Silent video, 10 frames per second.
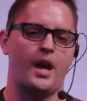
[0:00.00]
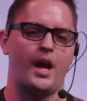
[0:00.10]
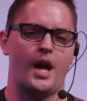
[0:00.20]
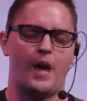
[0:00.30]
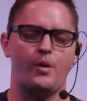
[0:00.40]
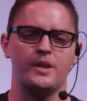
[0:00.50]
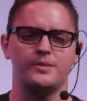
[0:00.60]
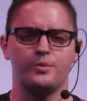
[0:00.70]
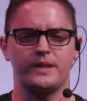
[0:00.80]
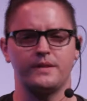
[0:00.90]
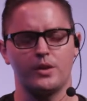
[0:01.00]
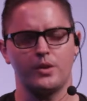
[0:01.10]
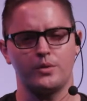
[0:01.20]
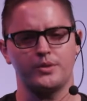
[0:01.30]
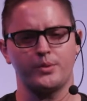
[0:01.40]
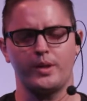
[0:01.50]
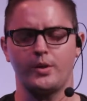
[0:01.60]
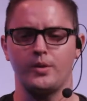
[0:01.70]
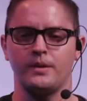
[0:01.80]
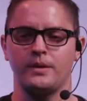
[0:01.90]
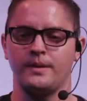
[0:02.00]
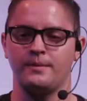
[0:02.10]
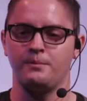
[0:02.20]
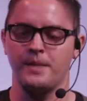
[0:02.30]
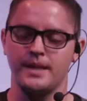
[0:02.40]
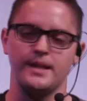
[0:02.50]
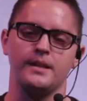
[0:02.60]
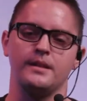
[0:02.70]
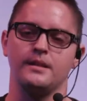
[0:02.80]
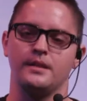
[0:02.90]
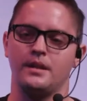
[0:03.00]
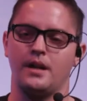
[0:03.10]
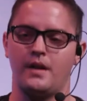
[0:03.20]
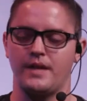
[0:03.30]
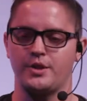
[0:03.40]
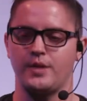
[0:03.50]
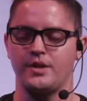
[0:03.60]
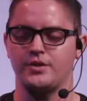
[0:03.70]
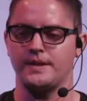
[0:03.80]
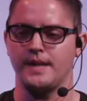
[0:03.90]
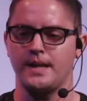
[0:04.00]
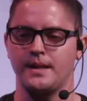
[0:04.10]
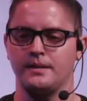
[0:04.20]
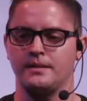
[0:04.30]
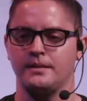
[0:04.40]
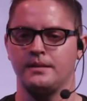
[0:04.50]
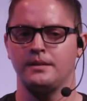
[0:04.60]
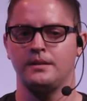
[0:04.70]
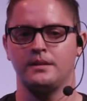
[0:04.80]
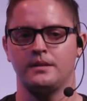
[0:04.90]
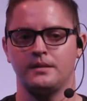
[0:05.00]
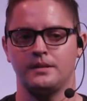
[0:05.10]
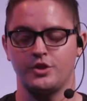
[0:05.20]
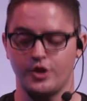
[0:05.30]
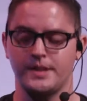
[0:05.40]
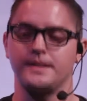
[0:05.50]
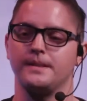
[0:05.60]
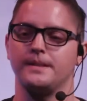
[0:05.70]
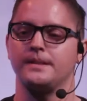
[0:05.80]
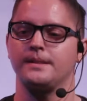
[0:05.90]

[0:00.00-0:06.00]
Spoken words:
I wanted to bring those who had hurt many on that tragic day to justice.